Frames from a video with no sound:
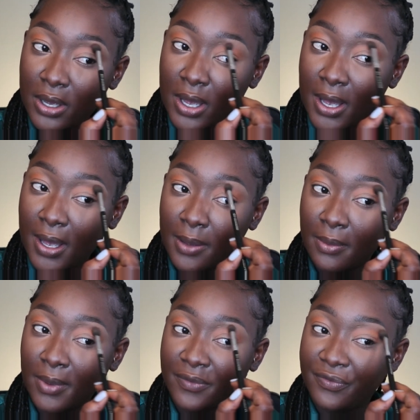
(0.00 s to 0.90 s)

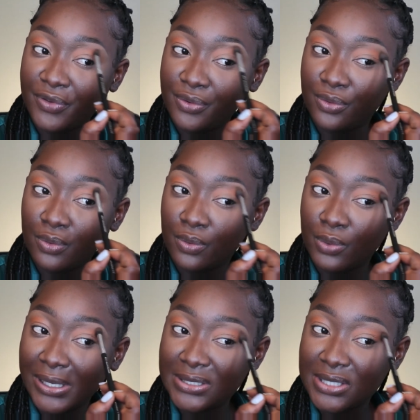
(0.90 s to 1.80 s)
a few
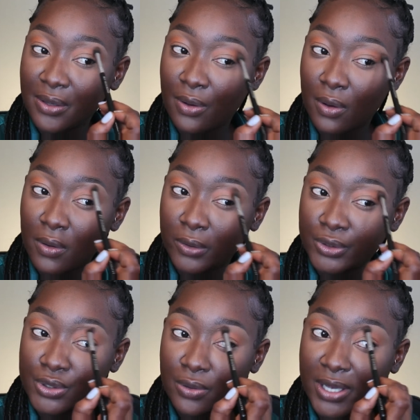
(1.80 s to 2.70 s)
weeks ago.
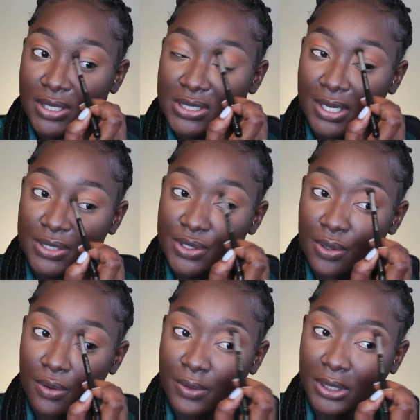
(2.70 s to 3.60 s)
So I decided to
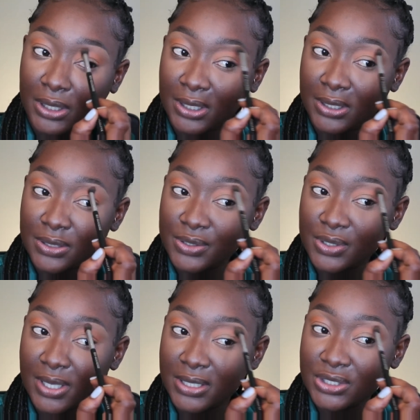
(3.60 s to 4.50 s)
go in
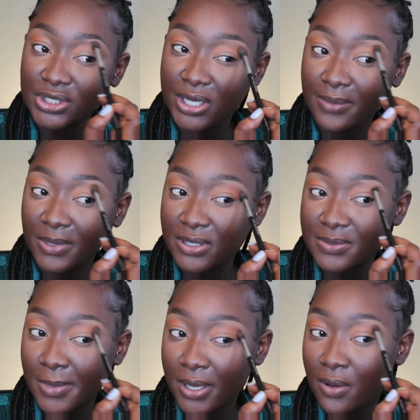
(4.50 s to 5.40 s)
to get a check, because
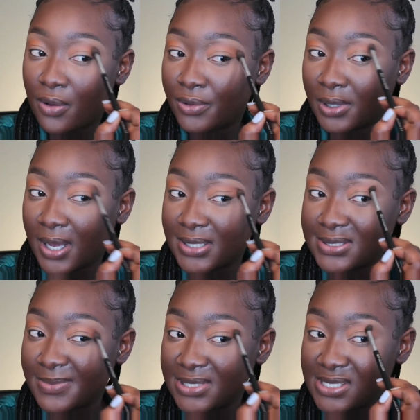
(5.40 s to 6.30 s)
when I called
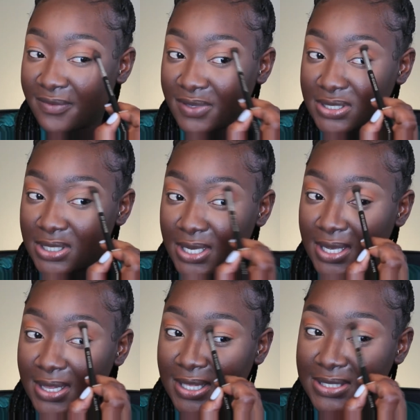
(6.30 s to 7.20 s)
customer service,
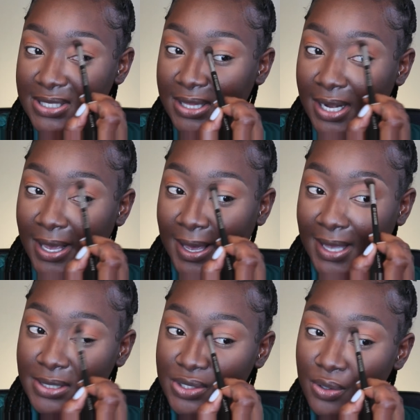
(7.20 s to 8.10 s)
they said that I
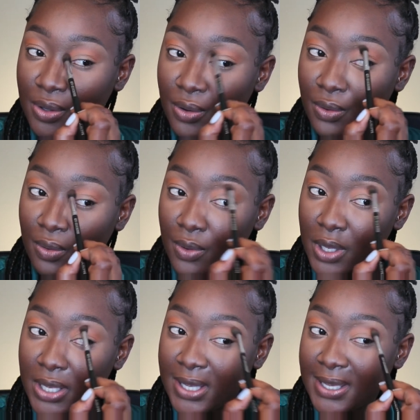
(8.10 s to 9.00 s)
had to go
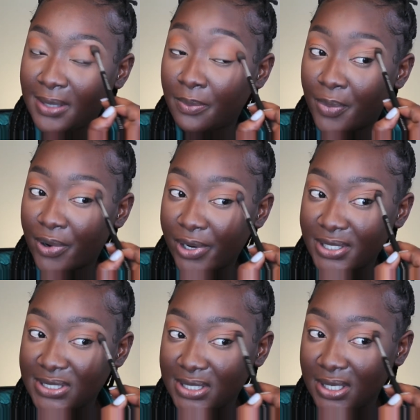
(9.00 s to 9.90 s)
in
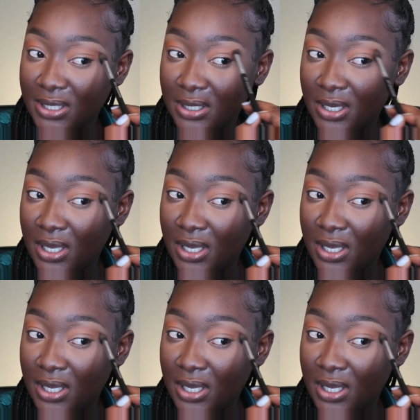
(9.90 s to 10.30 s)
person